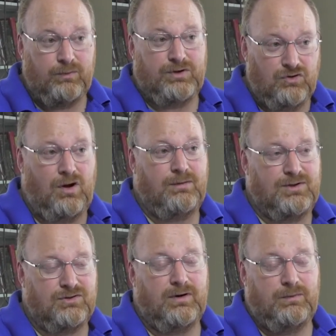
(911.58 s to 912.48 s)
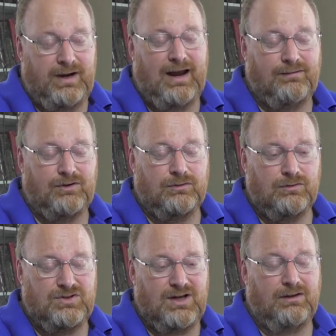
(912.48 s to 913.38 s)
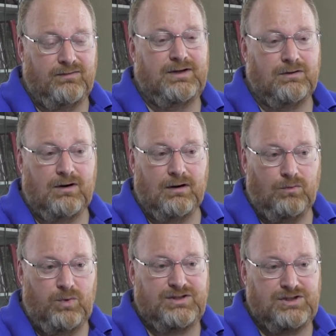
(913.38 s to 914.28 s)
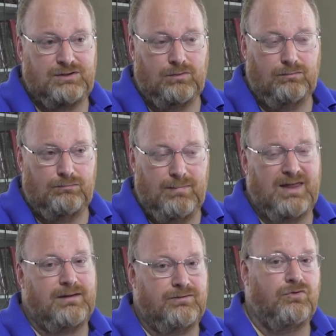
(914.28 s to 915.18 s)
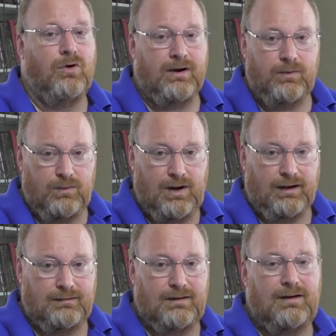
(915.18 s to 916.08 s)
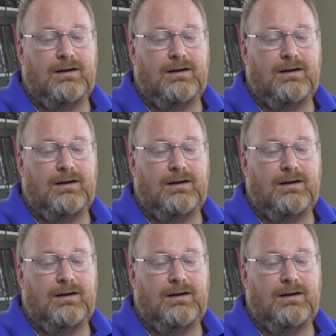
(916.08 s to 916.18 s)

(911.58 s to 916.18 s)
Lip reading: when we draw them on the screen, we have to tell the video card which method of drawing we want.